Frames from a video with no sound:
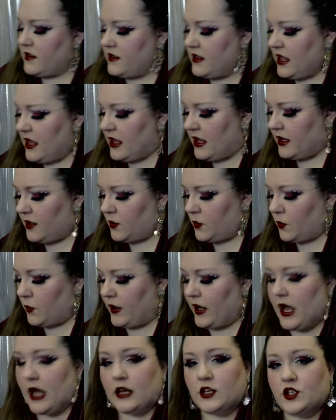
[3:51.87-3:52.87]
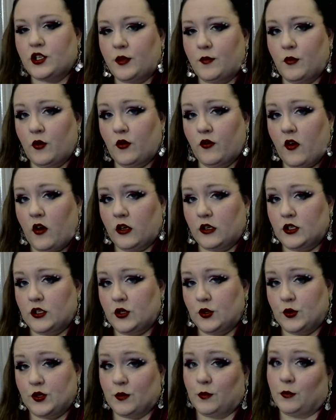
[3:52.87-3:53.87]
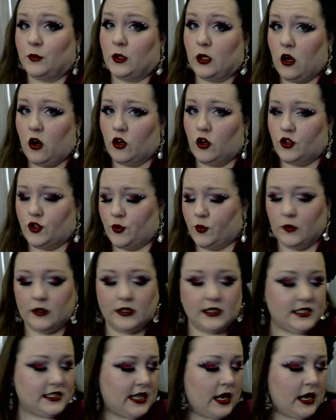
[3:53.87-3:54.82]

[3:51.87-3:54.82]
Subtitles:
Then we actually move on to some larger ones.